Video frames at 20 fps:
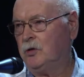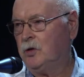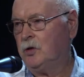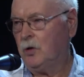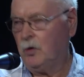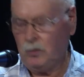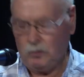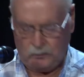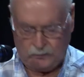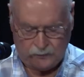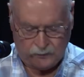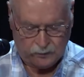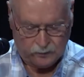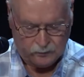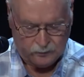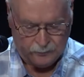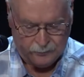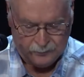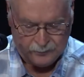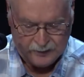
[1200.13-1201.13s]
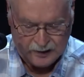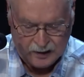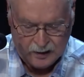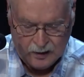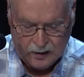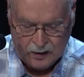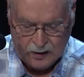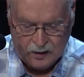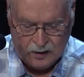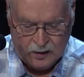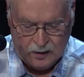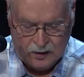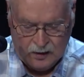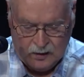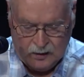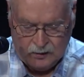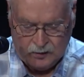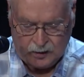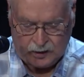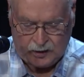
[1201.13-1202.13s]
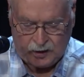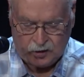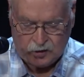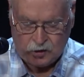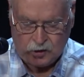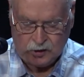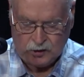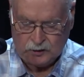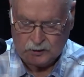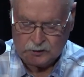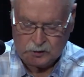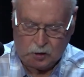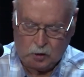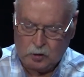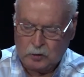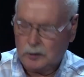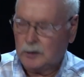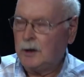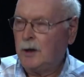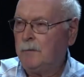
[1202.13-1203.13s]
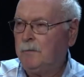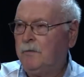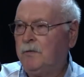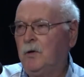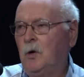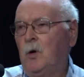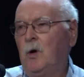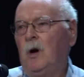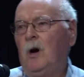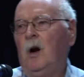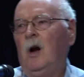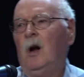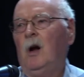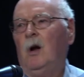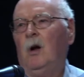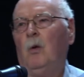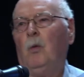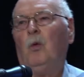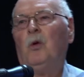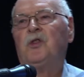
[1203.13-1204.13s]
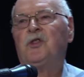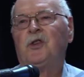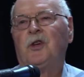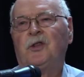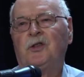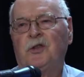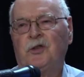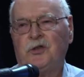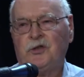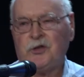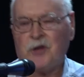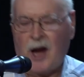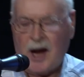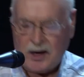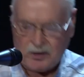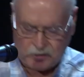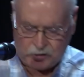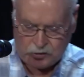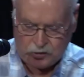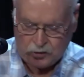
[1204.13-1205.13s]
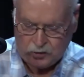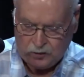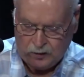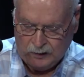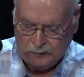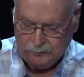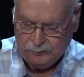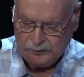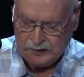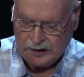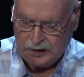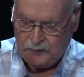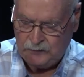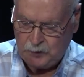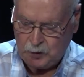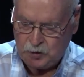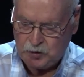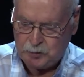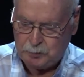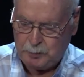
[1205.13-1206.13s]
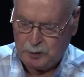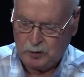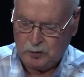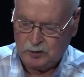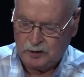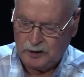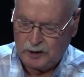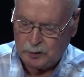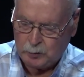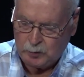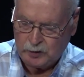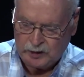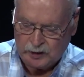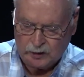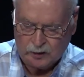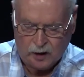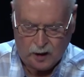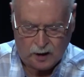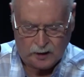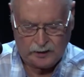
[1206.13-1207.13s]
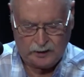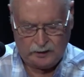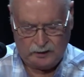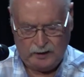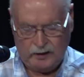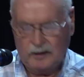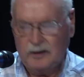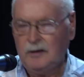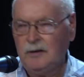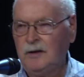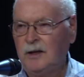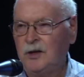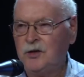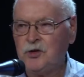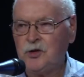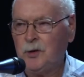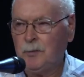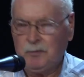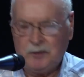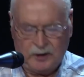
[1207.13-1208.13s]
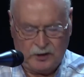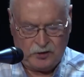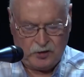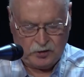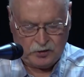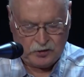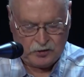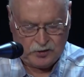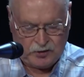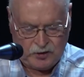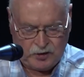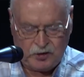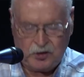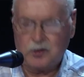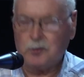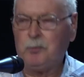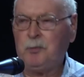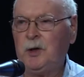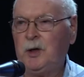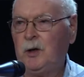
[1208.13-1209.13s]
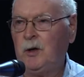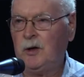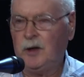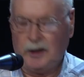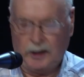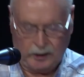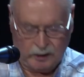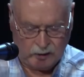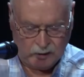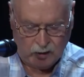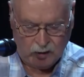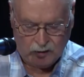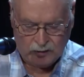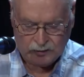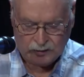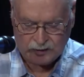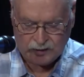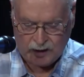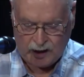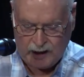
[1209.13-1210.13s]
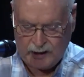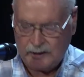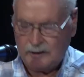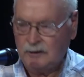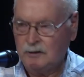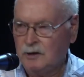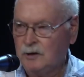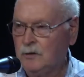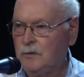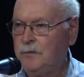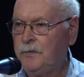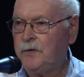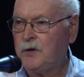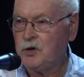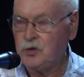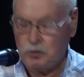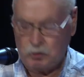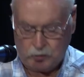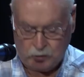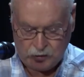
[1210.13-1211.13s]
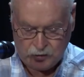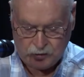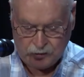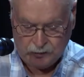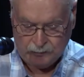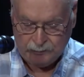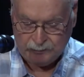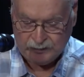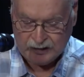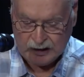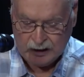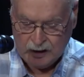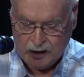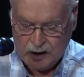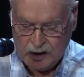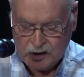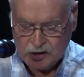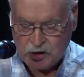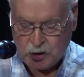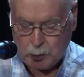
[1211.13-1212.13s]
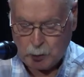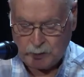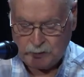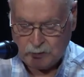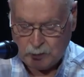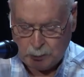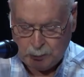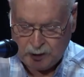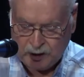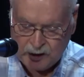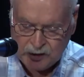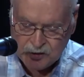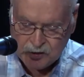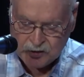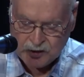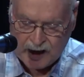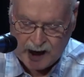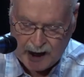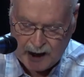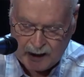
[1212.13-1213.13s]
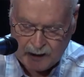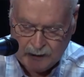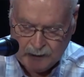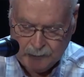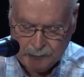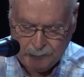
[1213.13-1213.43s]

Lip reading: to Oatfield. The kitchen linoleum floor was a disaster. If you spilled liquid on it, it simply just disappeared in all the tiny little fissures. So we replaced that